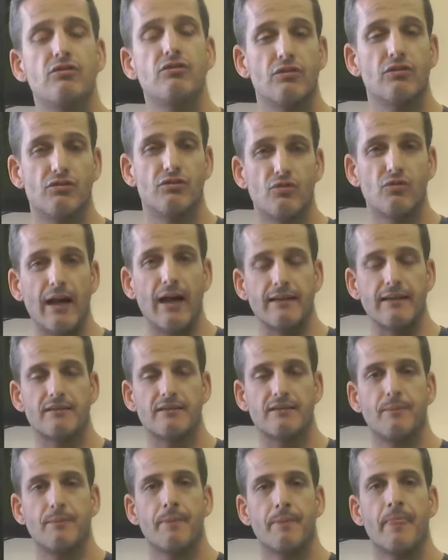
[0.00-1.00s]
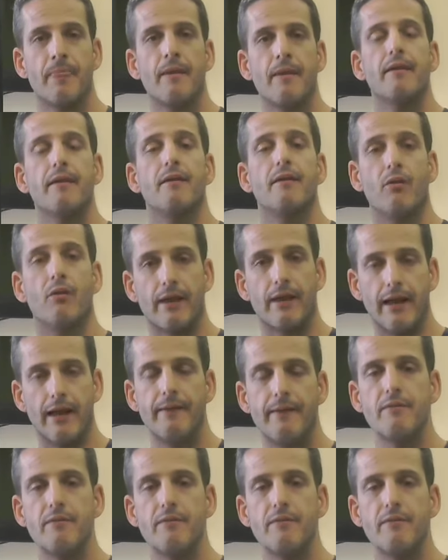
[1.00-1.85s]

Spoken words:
your stress, okay?